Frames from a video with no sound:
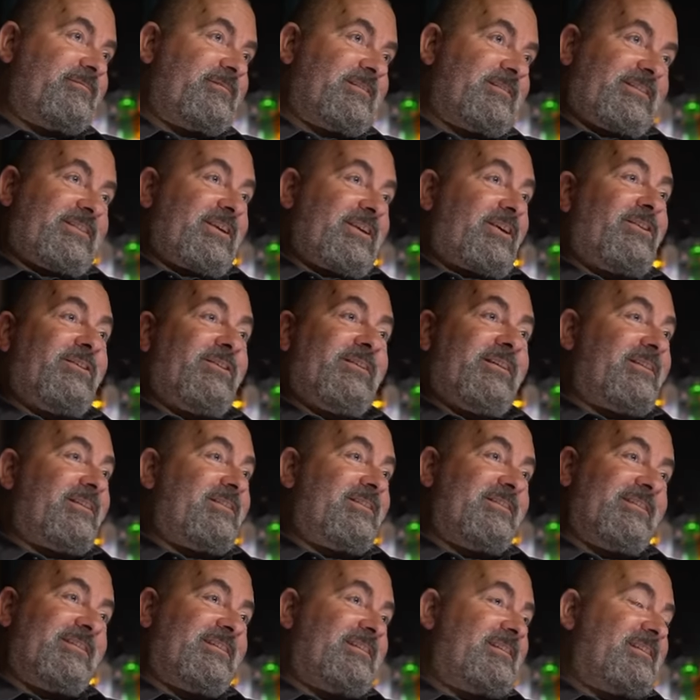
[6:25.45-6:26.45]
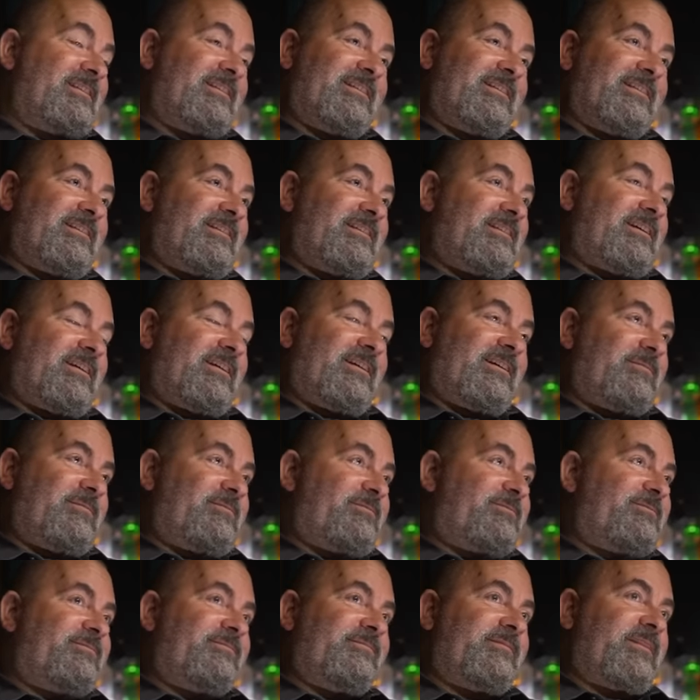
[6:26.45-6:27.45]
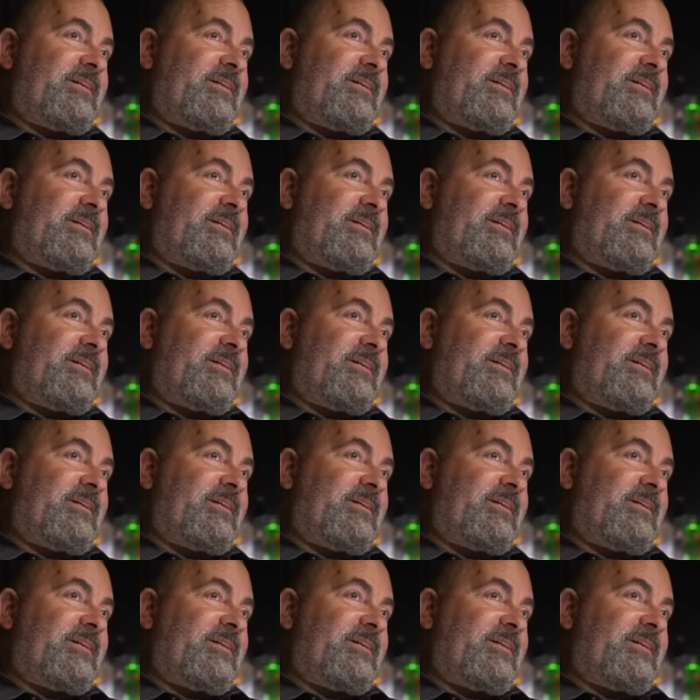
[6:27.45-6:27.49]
So you know. Yeah. Um.